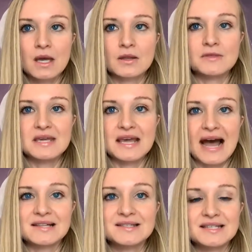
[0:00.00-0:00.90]
The
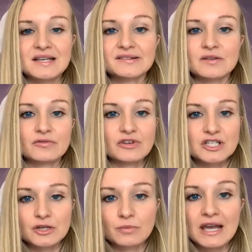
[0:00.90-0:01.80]
ideas and
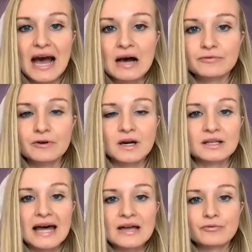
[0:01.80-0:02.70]
vision we have for our
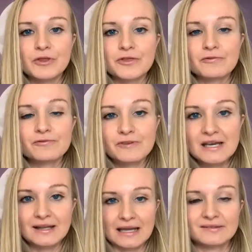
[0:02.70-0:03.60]
life with the
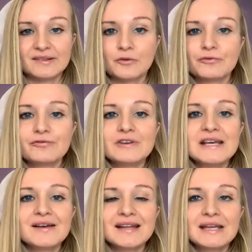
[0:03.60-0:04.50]
feeling. So
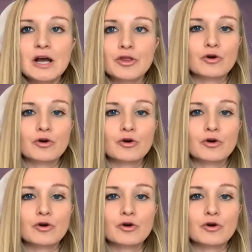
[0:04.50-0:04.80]
feeling the